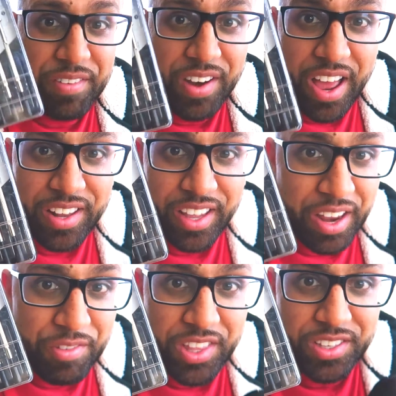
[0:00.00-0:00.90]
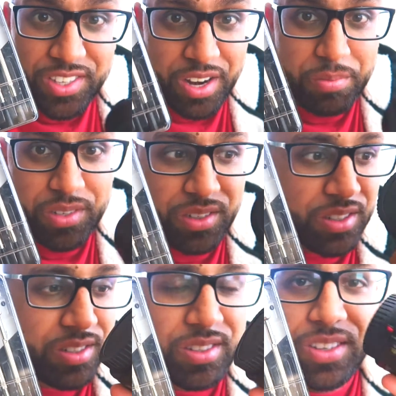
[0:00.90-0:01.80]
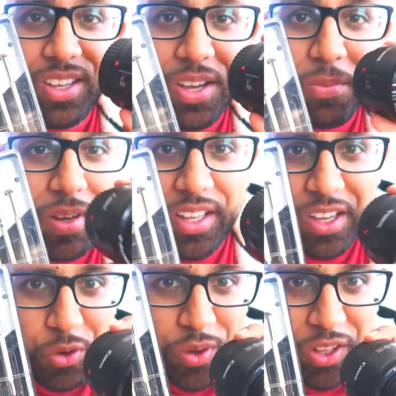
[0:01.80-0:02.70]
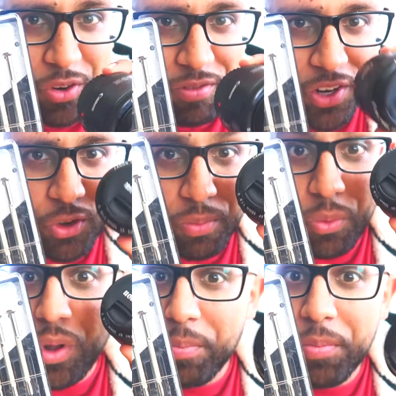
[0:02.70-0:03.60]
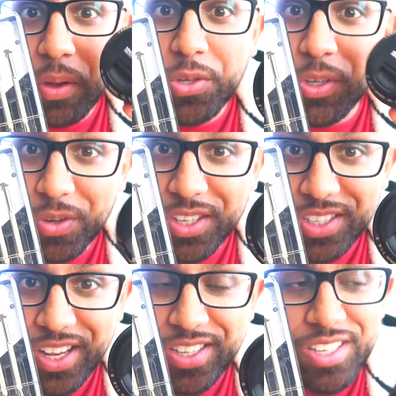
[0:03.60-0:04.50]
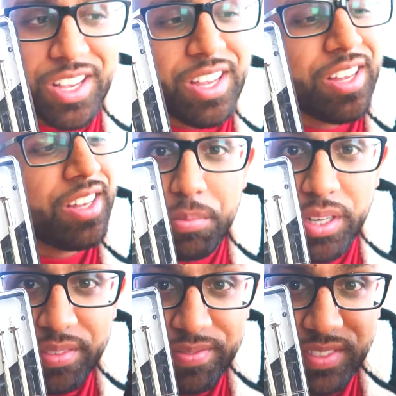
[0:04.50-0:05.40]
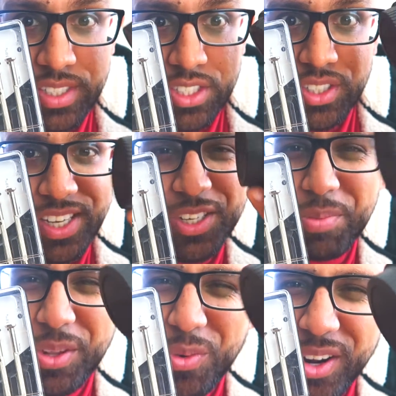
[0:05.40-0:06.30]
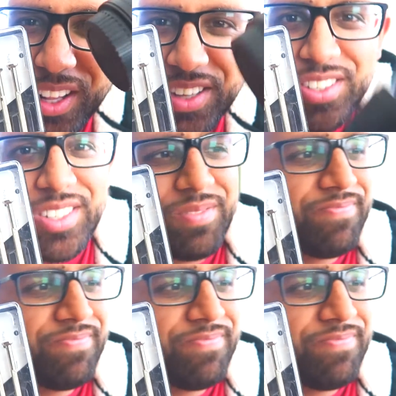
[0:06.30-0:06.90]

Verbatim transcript: I even had like everything set up to just make like a quick little video about what I'm about to do to this lens, but it just had to be the wrong lens.